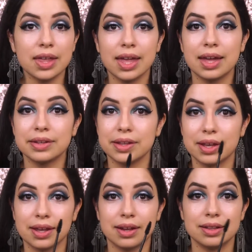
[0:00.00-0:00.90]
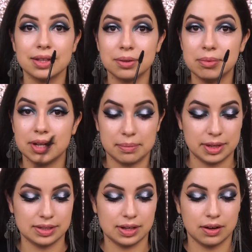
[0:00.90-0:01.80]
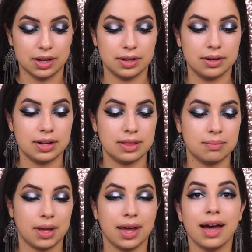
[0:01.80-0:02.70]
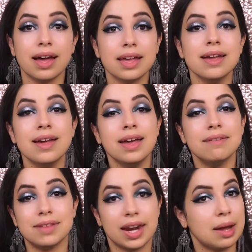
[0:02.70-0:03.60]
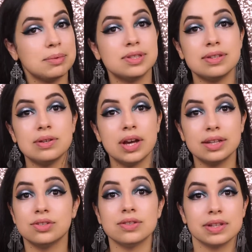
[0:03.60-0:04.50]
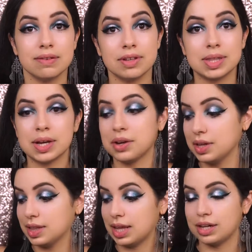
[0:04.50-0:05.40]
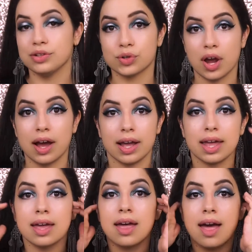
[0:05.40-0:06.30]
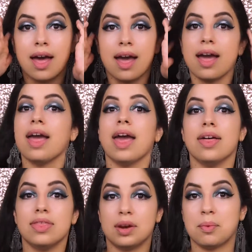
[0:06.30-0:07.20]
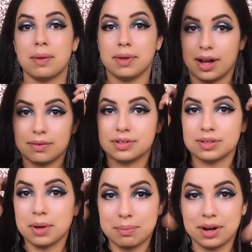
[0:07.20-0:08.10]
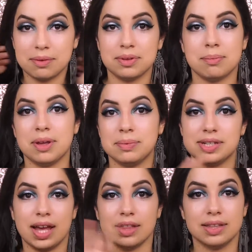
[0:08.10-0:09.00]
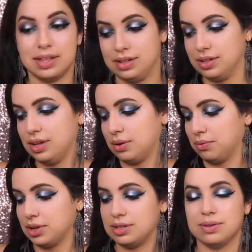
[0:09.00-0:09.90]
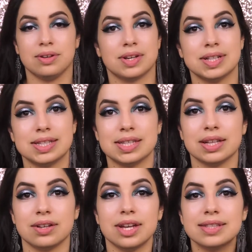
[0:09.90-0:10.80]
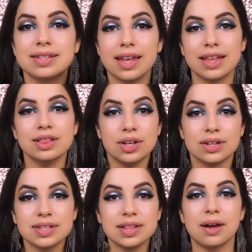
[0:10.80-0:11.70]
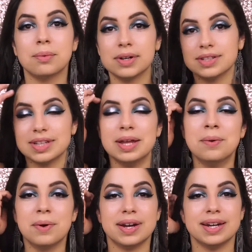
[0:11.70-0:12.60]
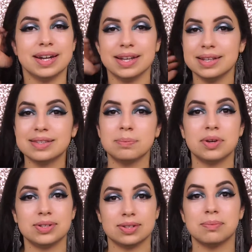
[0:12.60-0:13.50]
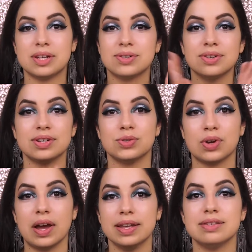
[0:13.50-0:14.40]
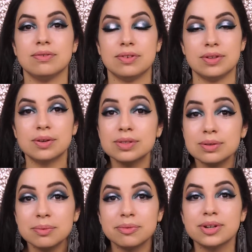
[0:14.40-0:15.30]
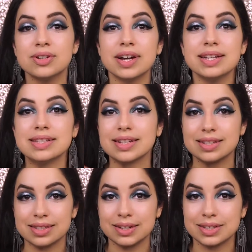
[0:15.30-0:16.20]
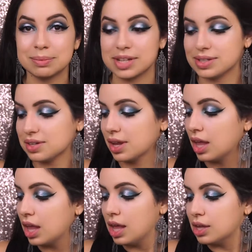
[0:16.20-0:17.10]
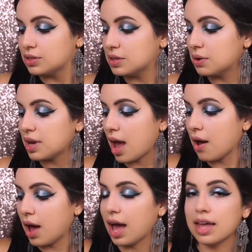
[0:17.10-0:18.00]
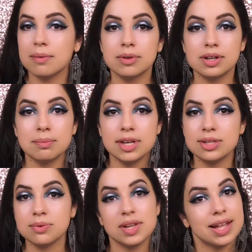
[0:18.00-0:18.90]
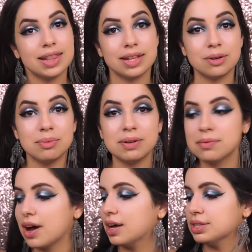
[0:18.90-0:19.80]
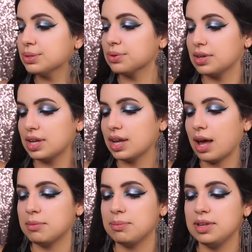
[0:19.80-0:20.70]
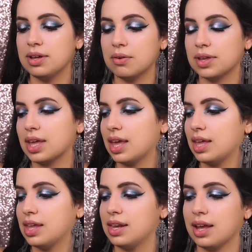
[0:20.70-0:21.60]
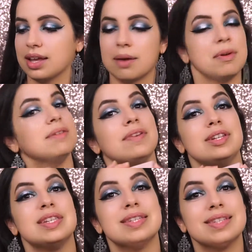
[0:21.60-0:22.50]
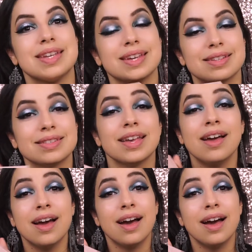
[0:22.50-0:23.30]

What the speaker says: Again, look, I got a little bit of mascara underneath my eye. If that happens to you guys, just leave it there, let it dry, and then wipe it off. Just wipe it off with a paper towel, and then, you know, redo your concealer. It looks a lot worse than what it is, but just make sure it dries. If you don't do it before it dries, it's gonna start smudging. So now I am going to be doing a little bit of contouring. I'm gonna be going in, I got my Fenty sticks.